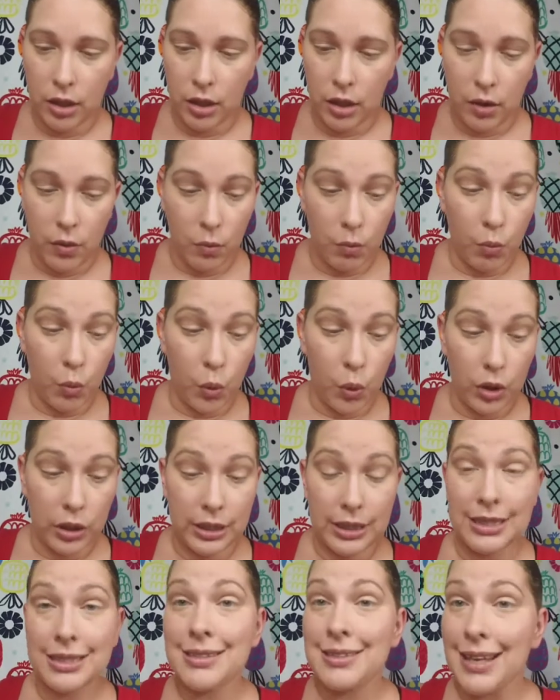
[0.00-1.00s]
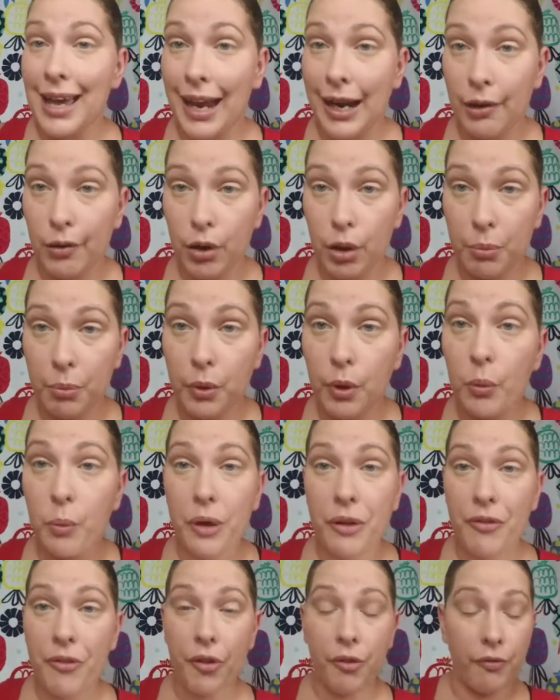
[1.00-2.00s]
more desirable with
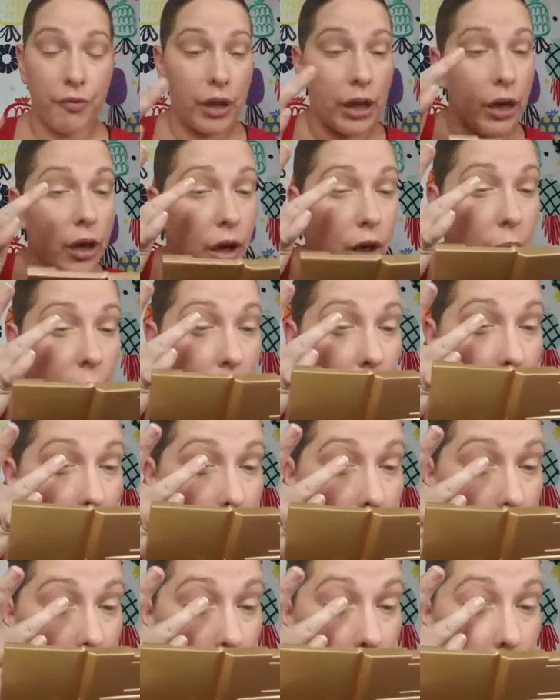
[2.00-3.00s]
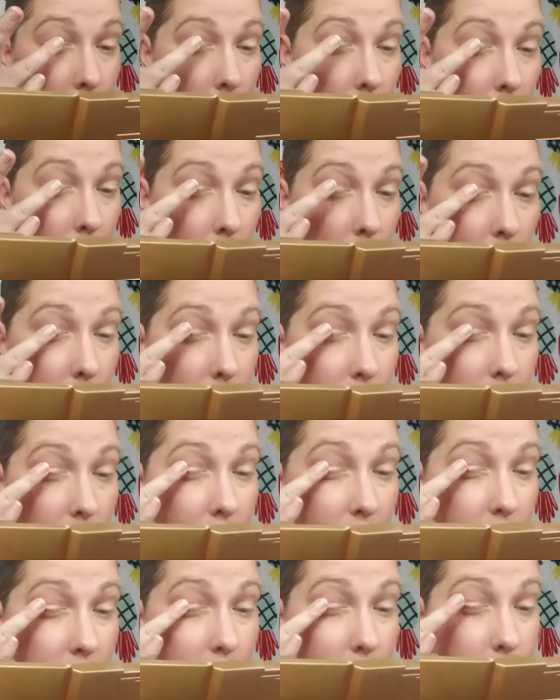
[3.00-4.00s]
the finger. Yep.
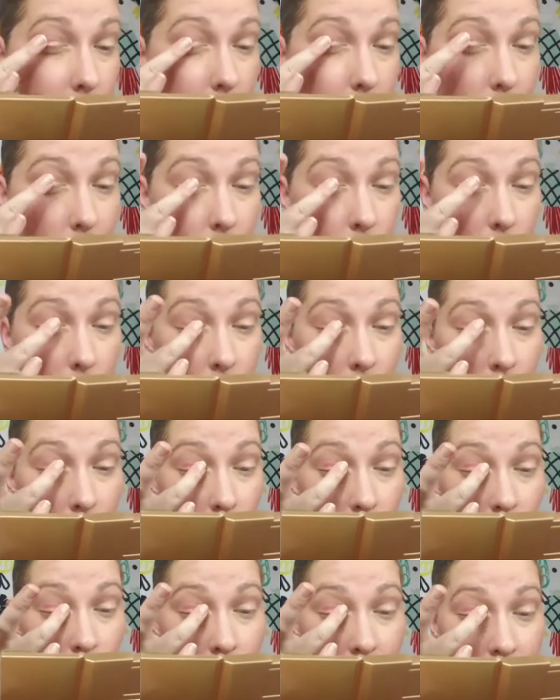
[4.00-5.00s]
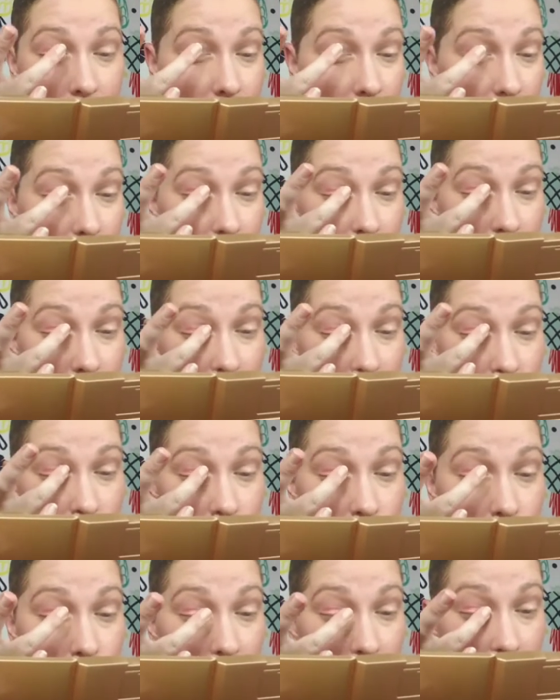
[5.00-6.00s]
Oh, that didn't even take 2
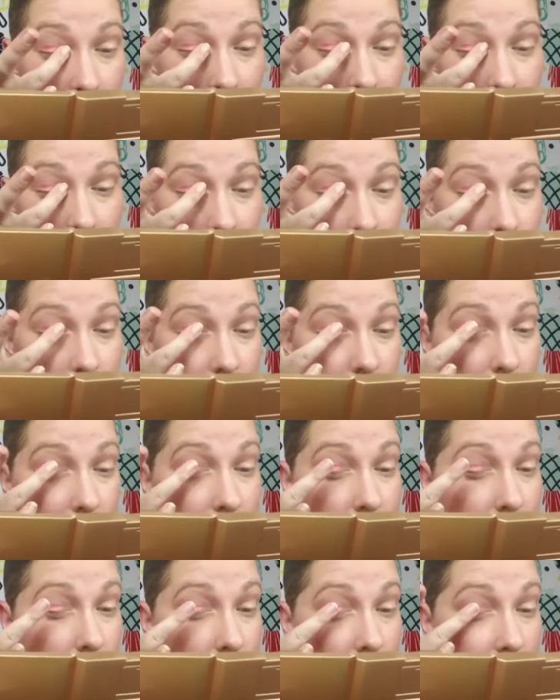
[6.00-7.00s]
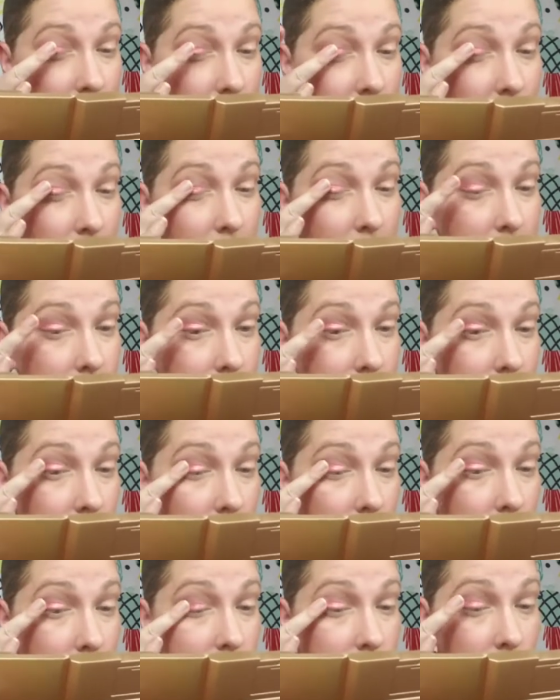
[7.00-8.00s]
seconds to realize that. Yes, yes,
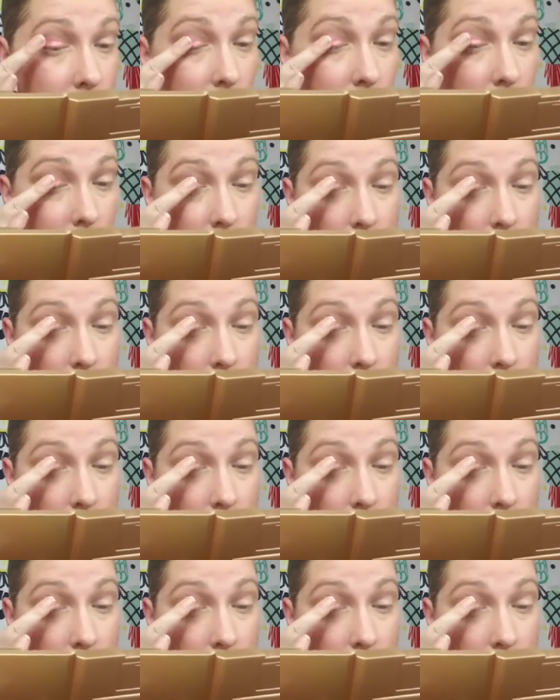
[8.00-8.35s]
yes.